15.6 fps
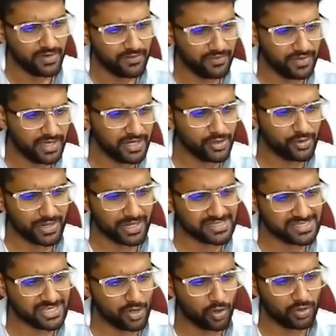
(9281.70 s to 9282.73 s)
where you can
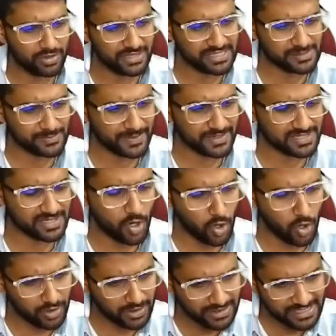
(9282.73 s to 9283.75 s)
see all these pictures,
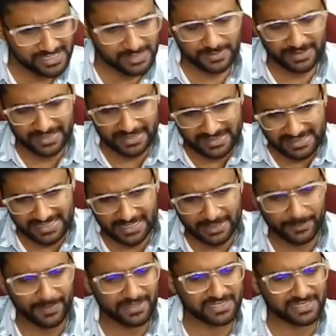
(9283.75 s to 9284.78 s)
all these
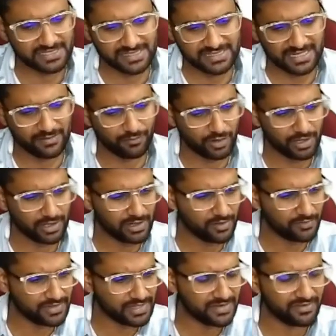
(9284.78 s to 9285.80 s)
inside pictures in a one
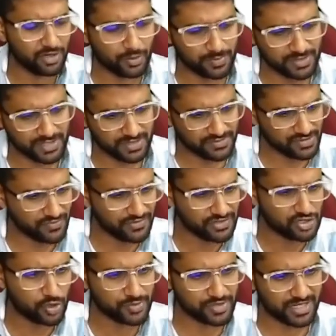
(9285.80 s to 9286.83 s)
of the given option. So
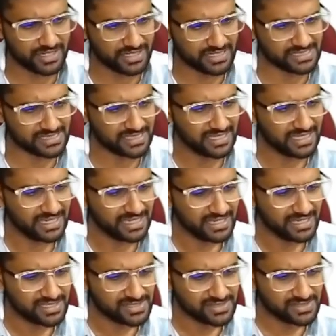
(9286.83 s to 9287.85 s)
which option it is?
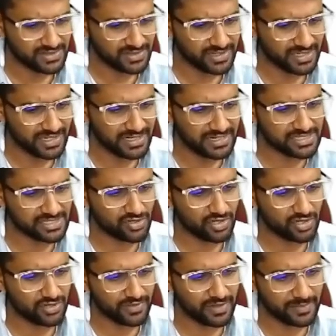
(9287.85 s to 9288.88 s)
So here it is
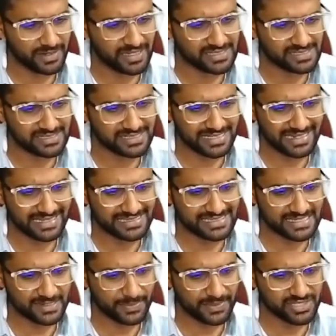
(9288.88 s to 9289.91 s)
not. Why? Because it's an
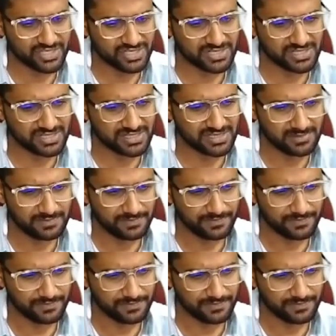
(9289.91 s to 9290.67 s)
extra picture here.